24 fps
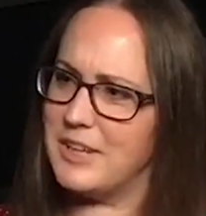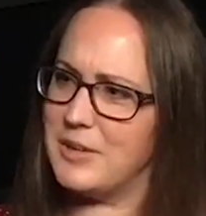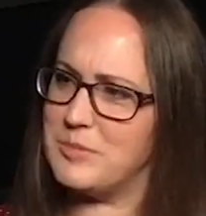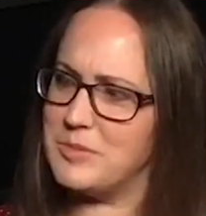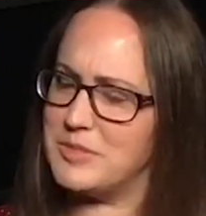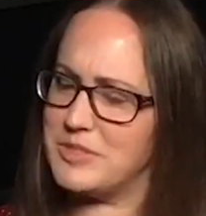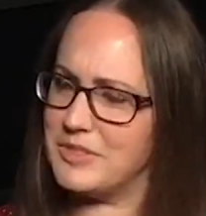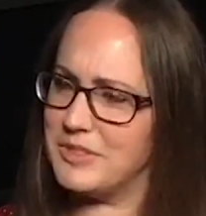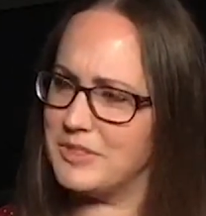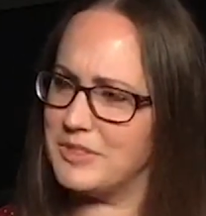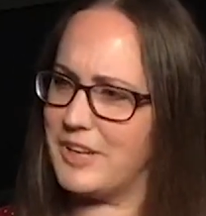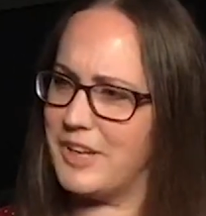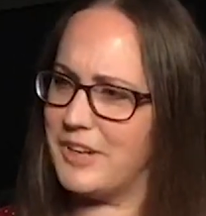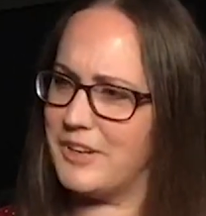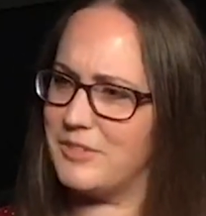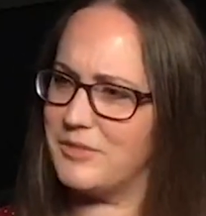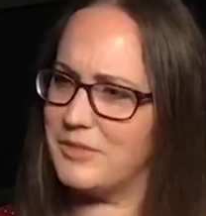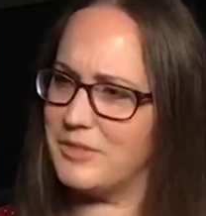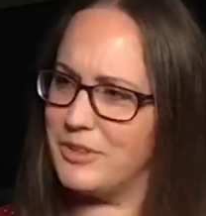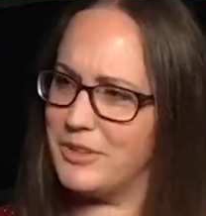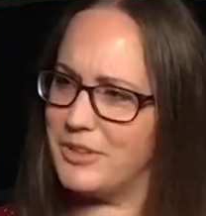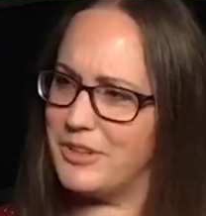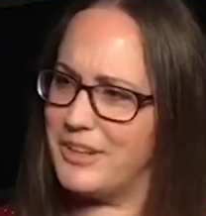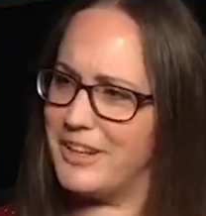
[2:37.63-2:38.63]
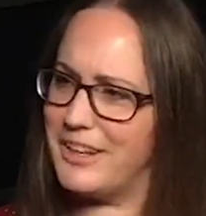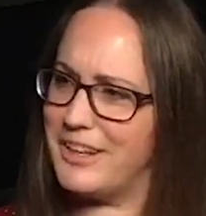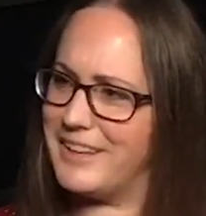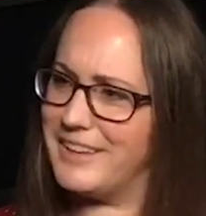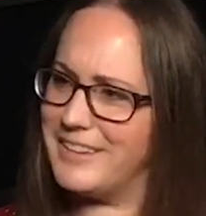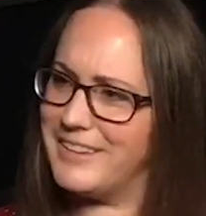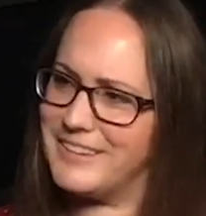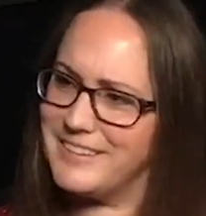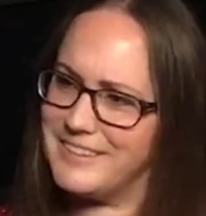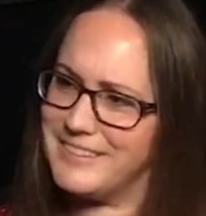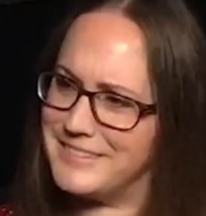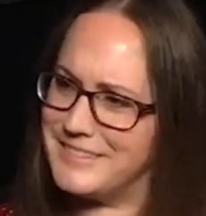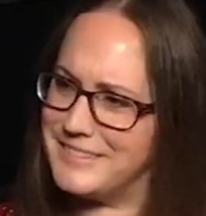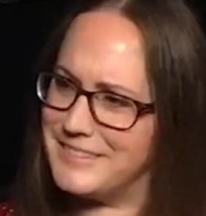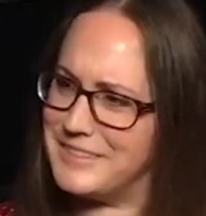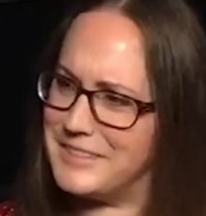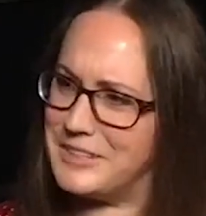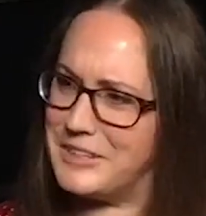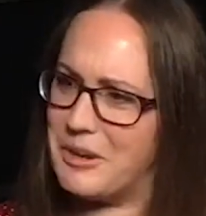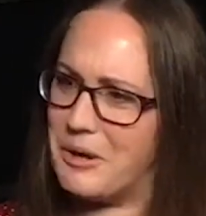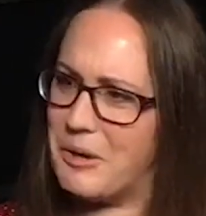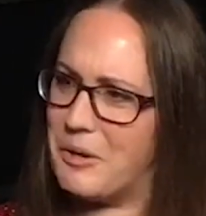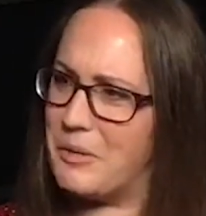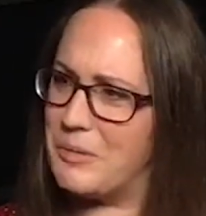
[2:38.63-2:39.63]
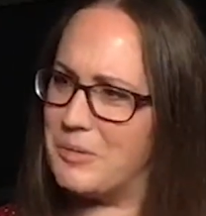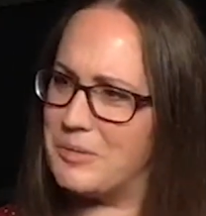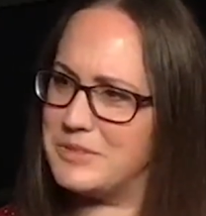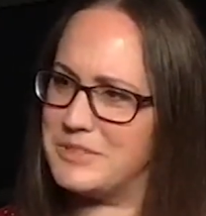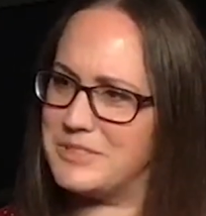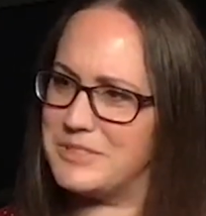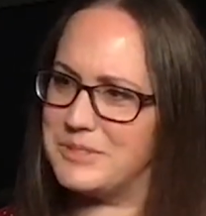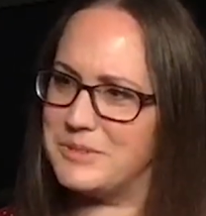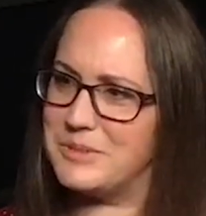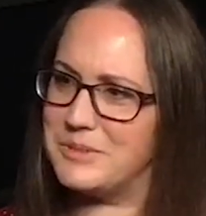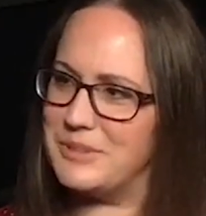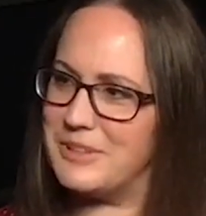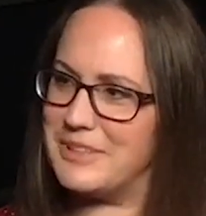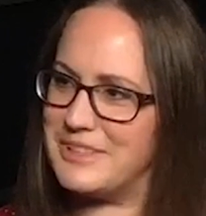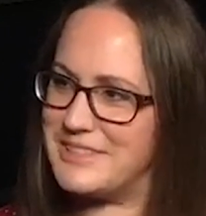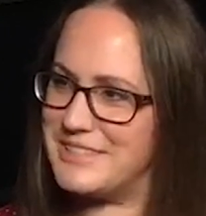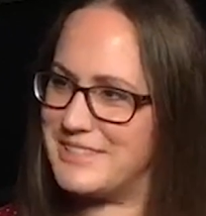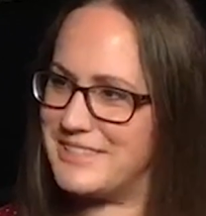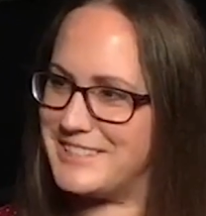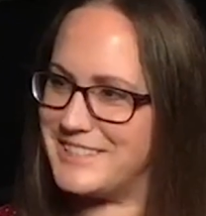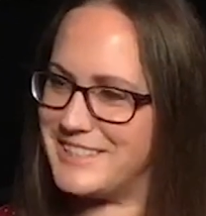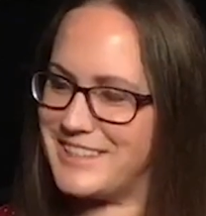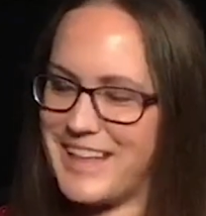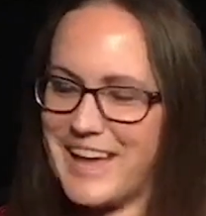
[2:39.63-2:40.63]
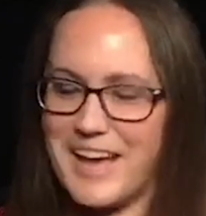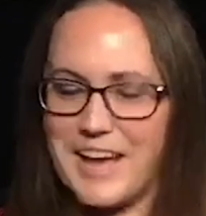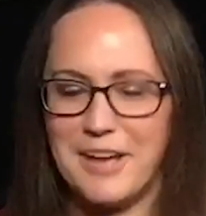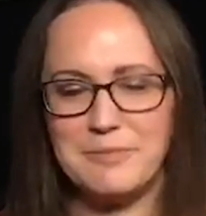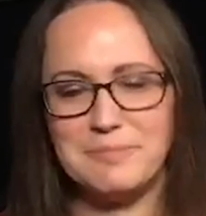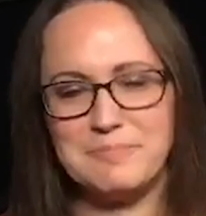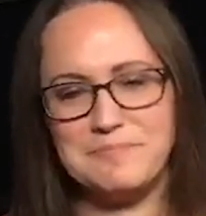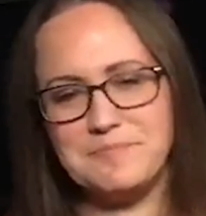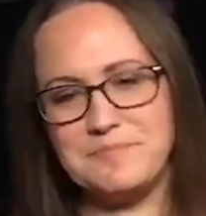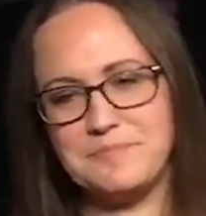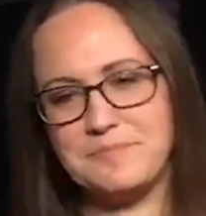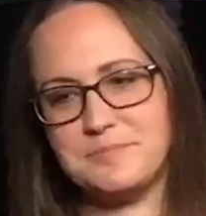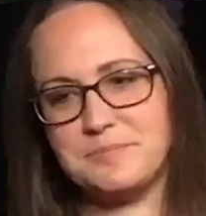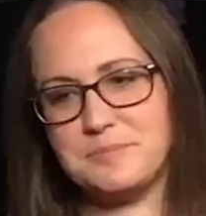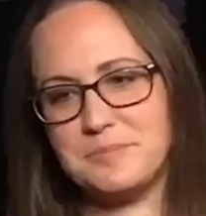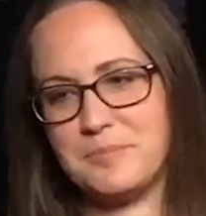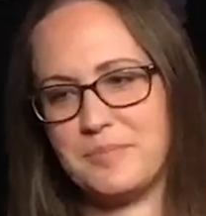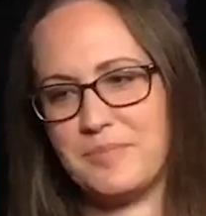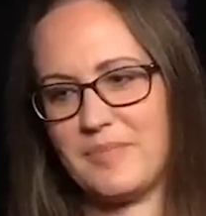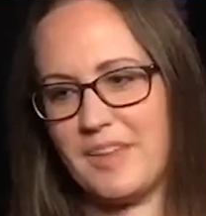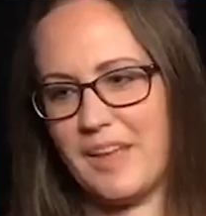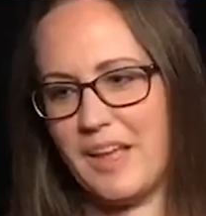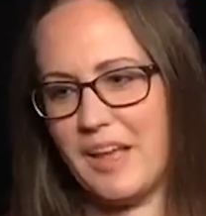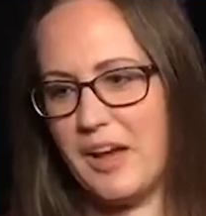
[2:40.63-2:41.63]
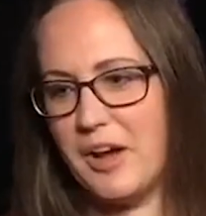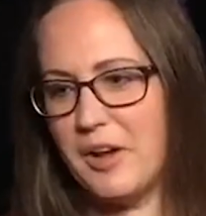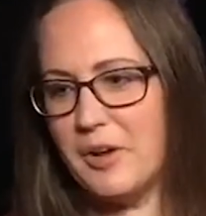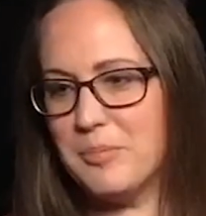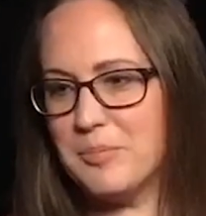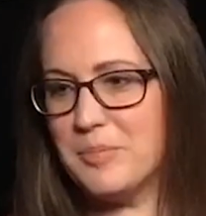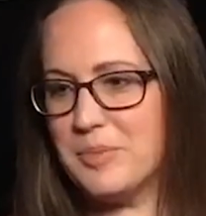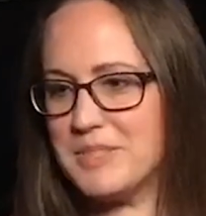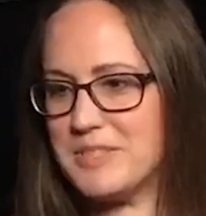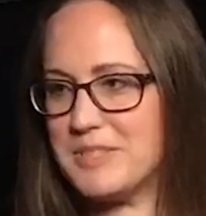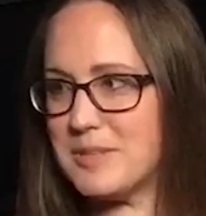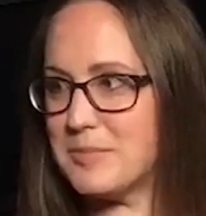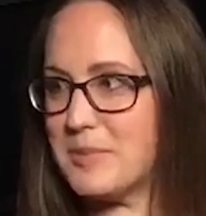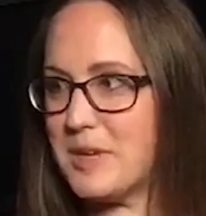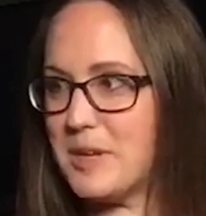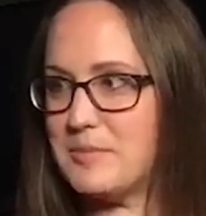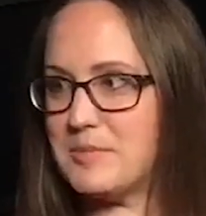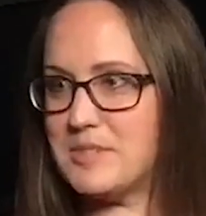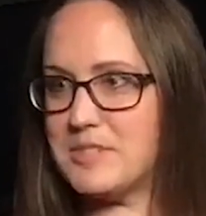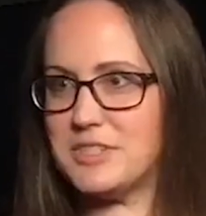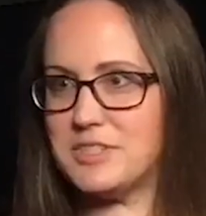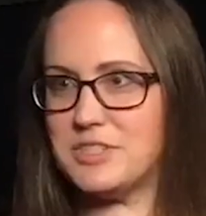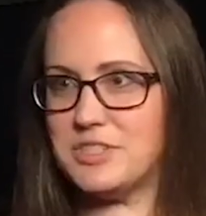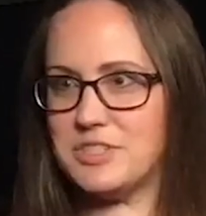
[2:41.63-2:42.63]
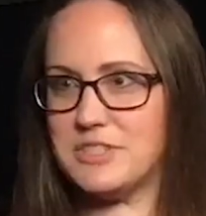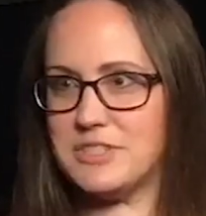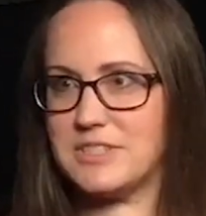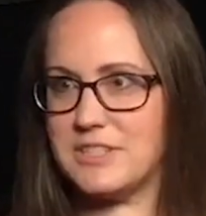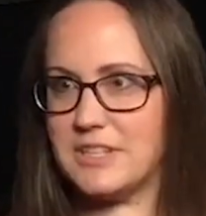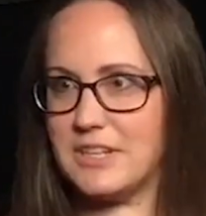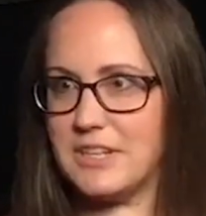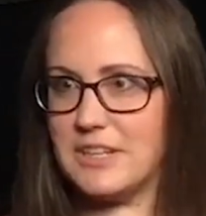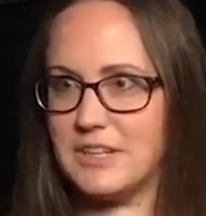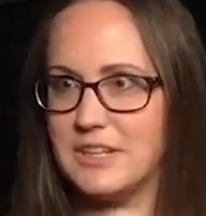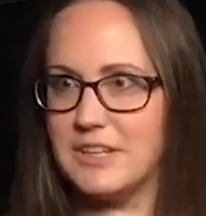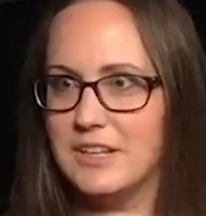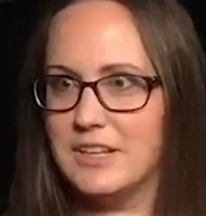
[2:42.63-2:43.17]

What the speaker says: I'm still kind of learning, to listen to that. But sometimes it's just a